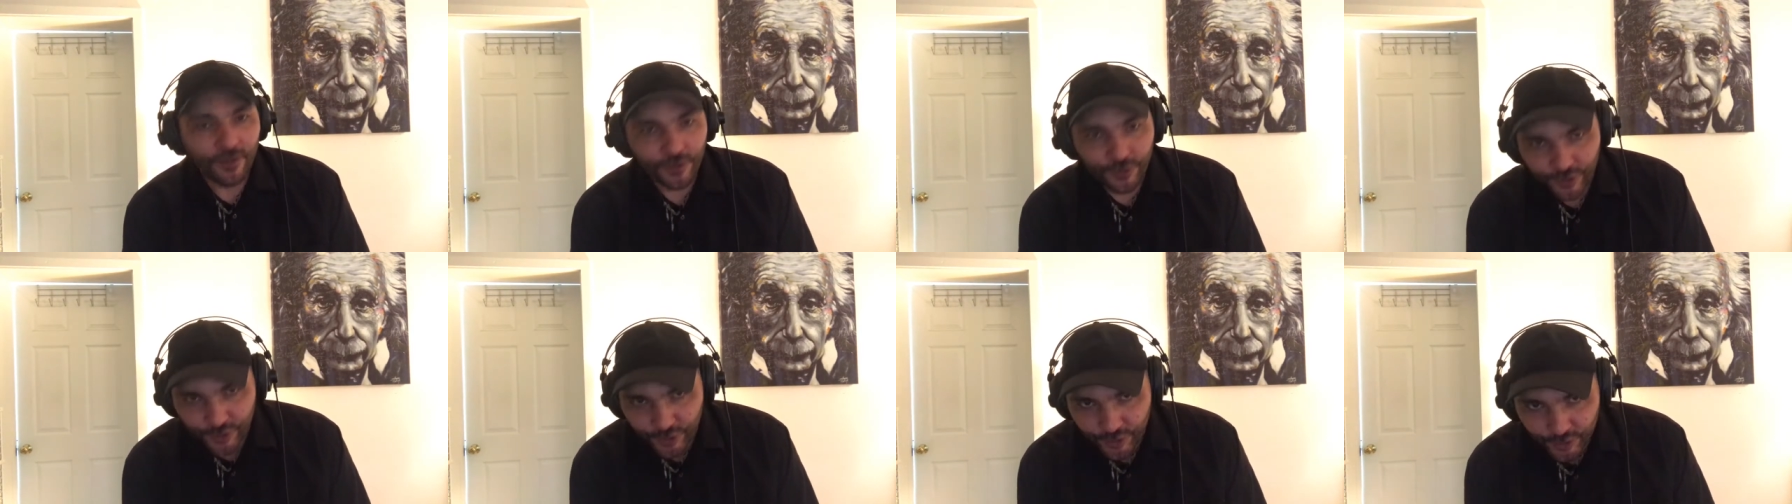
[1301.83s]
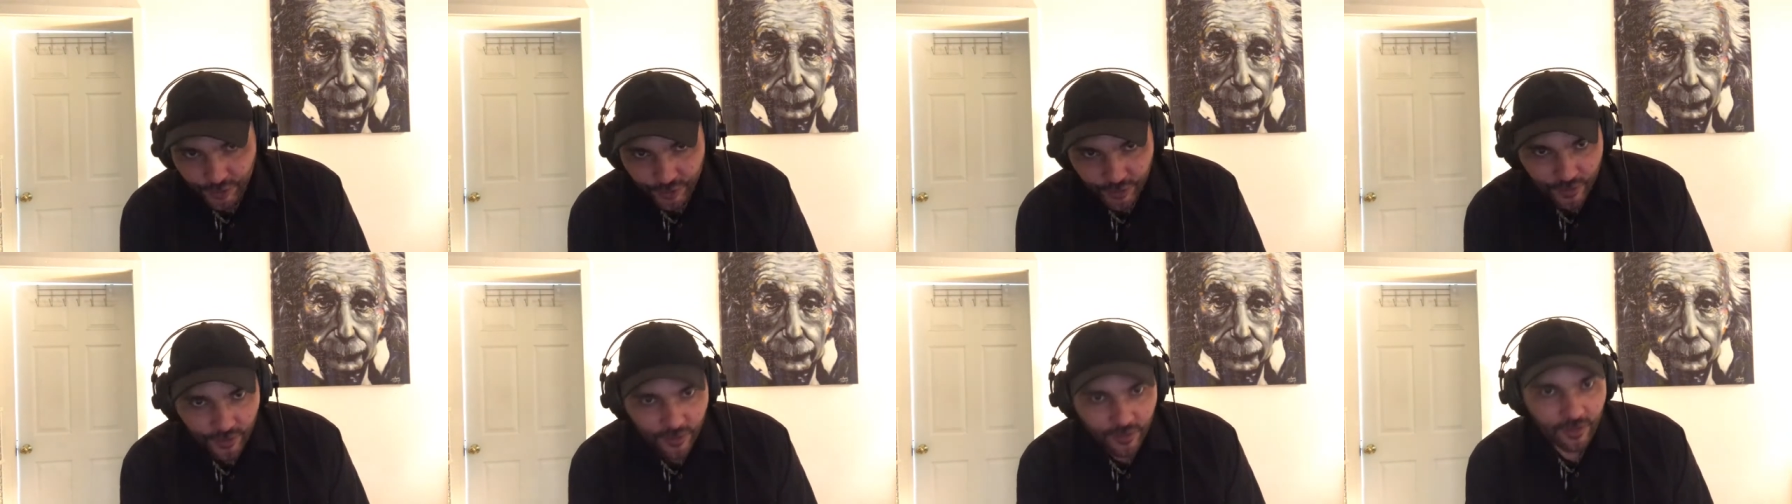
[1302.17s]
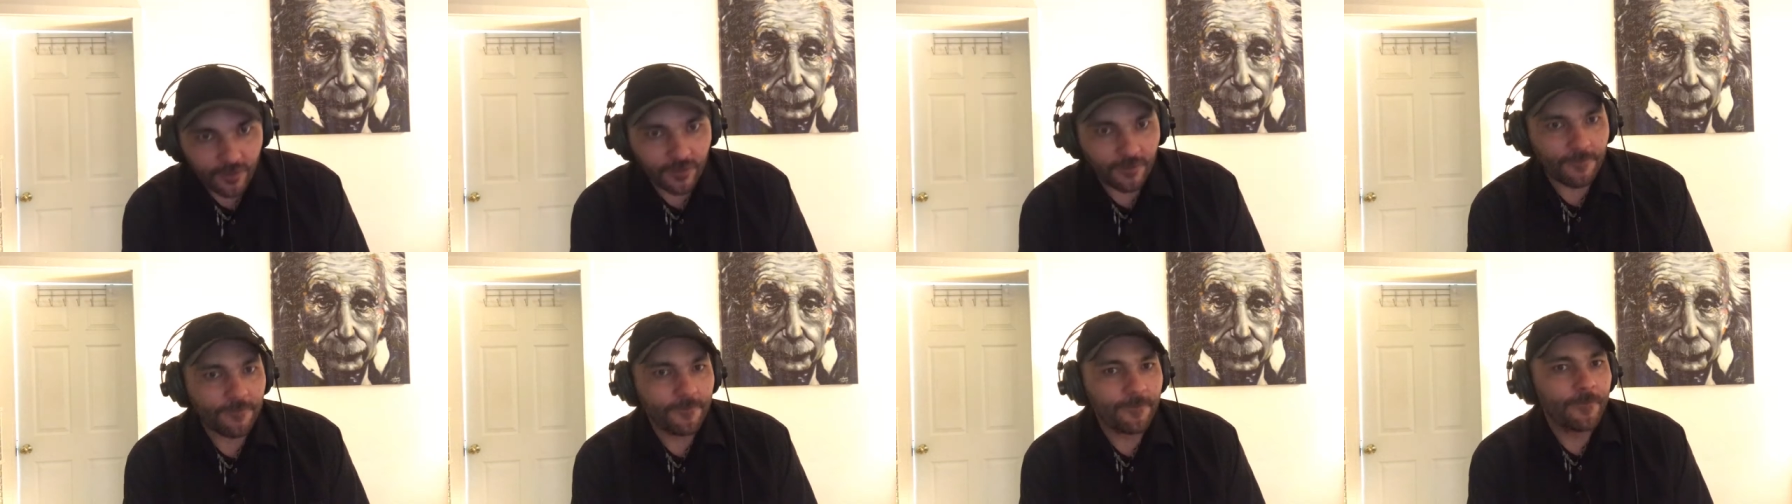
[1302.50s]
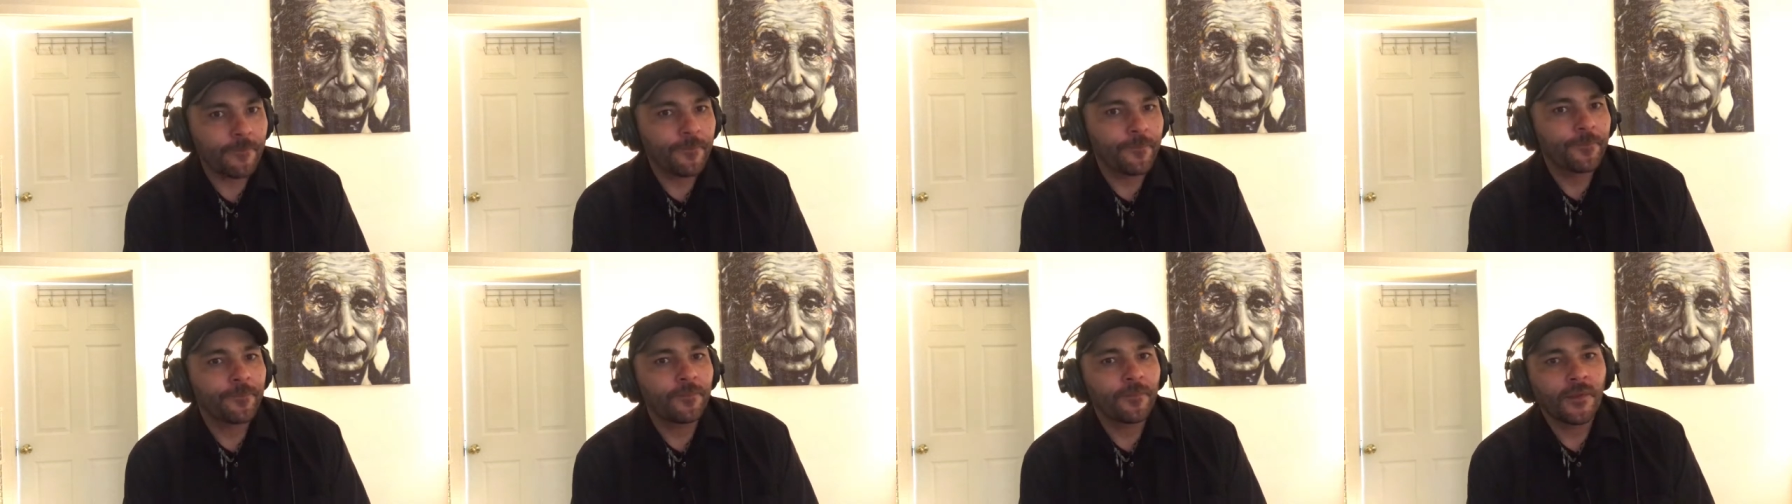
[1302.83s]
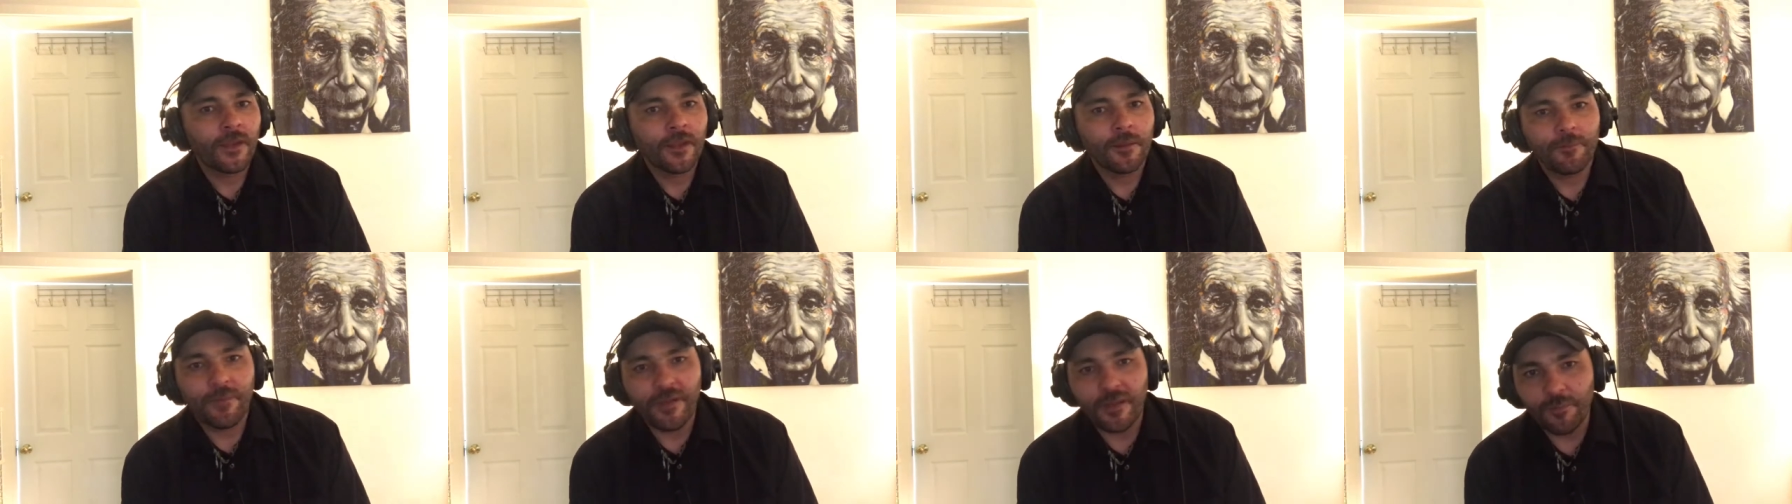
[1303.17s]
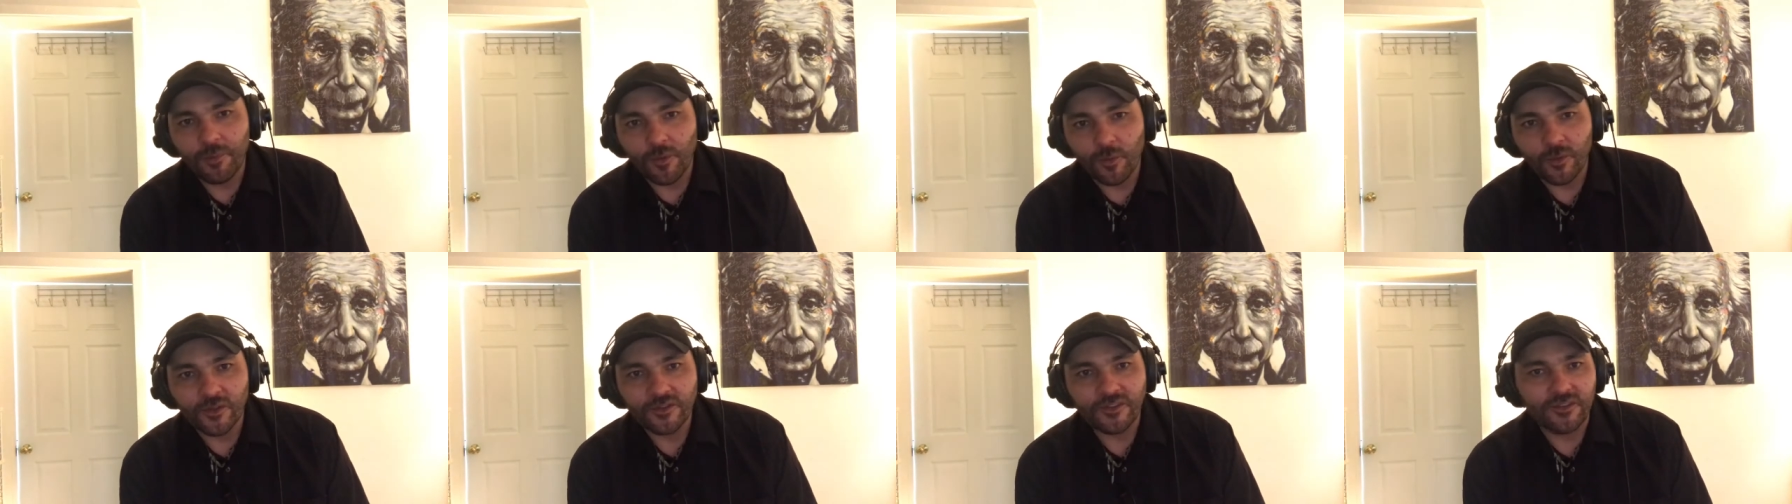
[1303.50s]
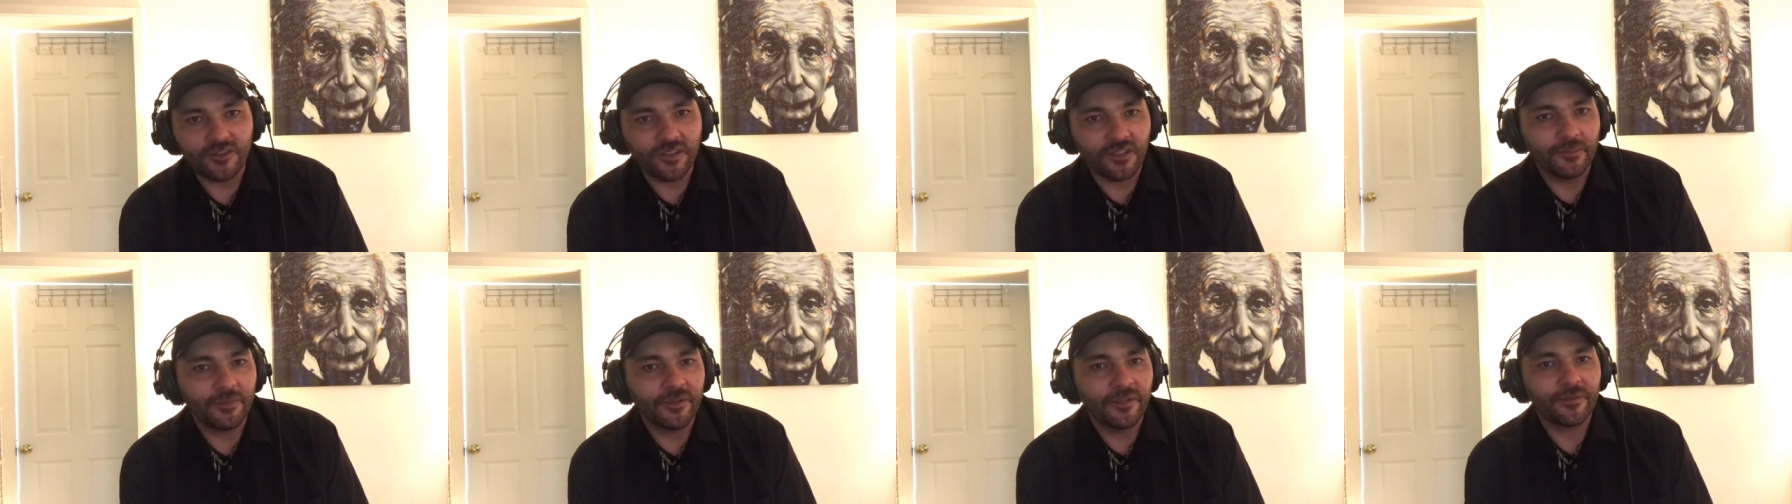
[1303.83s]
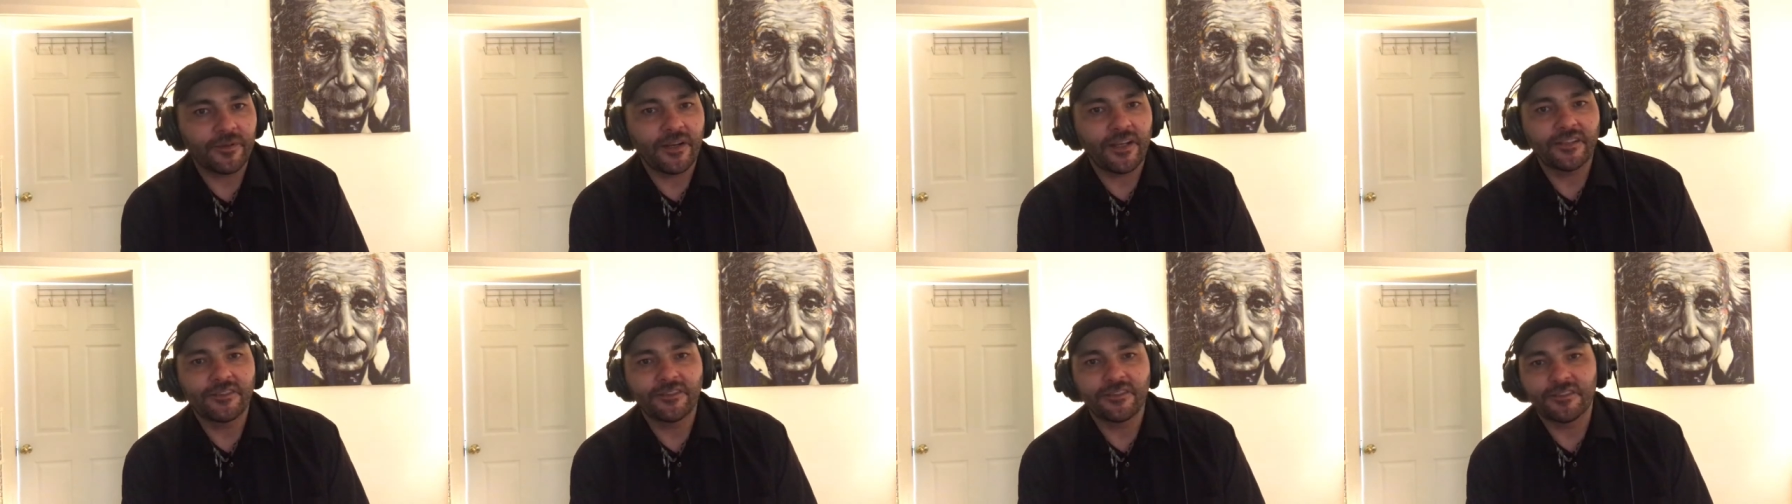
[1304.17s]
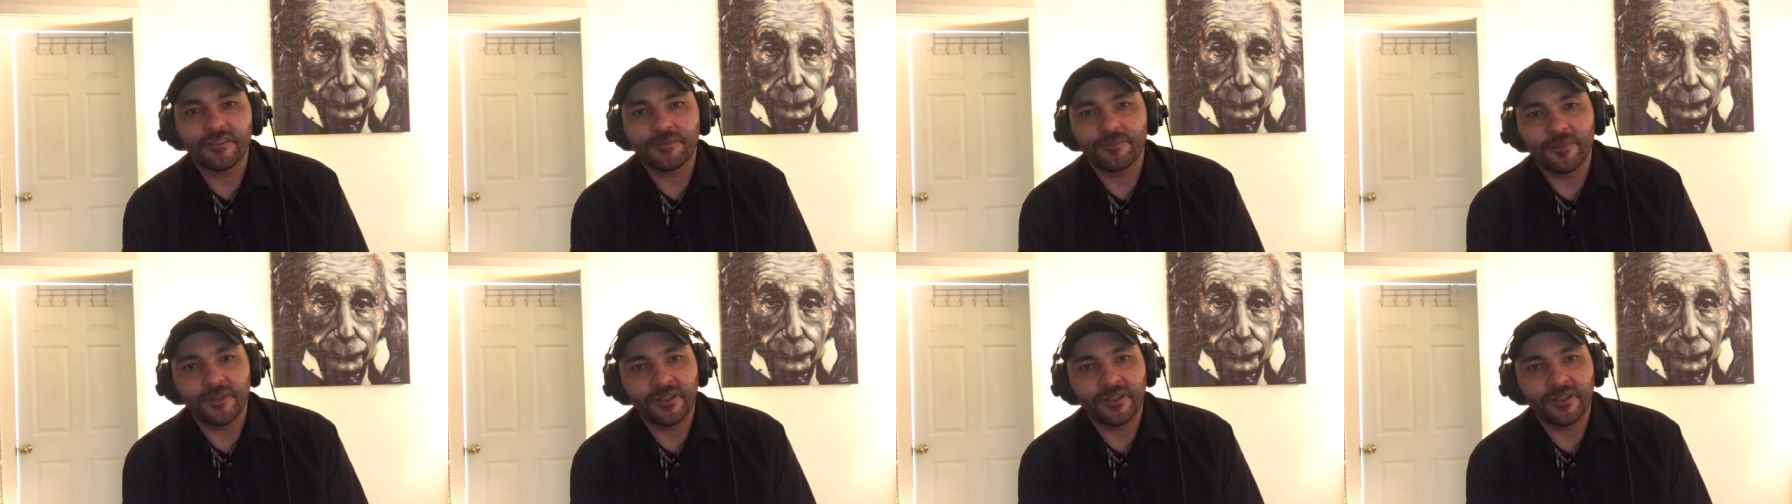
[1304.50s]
Sure, people will still be racist,